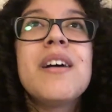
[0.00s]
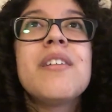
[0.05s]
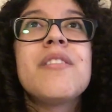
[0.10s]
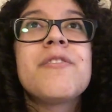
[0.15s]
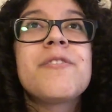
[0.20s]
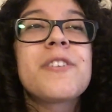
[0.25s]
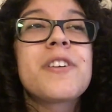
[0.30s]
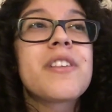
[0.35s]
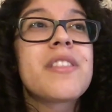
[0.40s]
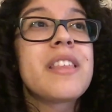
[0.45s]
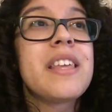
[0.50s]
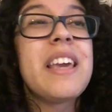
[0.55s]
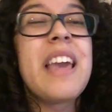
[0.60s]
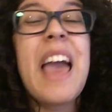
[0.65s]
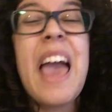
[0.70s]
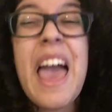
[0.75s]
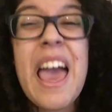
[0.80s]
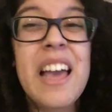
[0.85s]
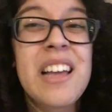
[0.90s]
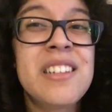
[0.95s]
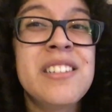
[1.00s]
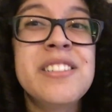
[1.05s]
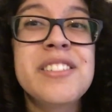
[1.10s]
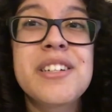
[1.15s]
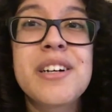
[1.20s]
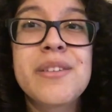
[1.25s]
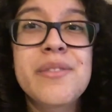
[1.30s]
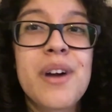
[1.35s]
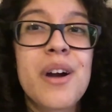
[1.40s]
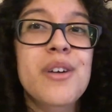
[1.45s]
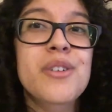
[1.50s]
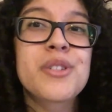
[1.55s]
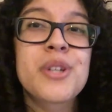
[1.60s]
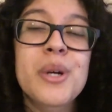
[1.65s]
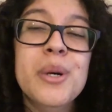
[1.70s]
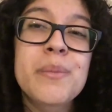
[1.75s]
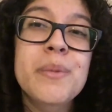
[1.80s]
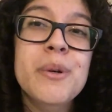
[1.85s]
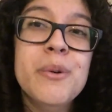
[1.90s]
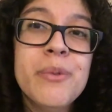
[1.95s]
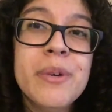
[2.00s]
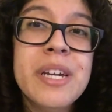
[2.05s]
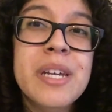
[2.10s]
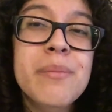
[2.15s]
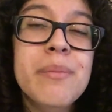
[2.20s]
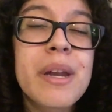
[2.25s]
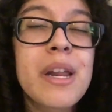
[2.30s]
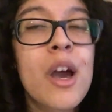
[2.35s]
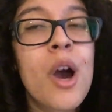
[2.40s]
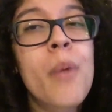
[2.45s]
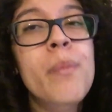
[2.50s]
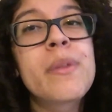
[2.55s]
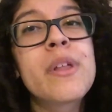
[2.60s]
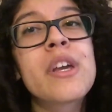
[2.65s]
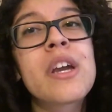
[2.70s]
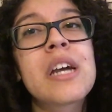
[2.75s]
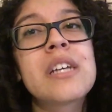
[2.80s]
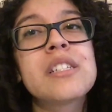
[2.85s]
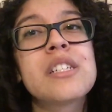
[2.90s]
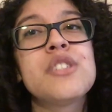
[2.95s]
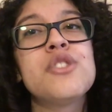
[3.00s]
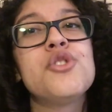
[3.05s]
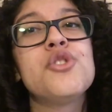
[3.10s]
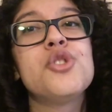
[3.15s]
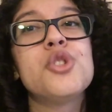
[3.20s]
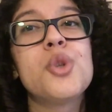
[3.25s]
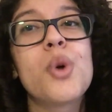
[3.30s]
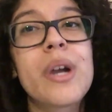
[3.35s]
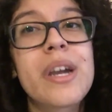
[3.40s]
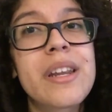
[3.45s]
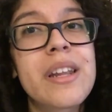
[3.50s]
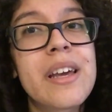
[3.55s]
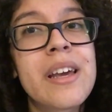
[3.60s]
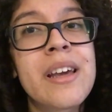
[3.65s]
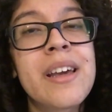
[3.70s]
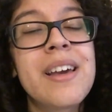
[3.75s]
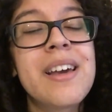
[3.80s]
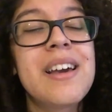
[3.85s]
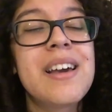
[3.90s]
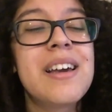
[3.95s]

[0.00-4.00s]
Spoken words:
for the end of Octoberween, but I hope that you guys enjoyed it.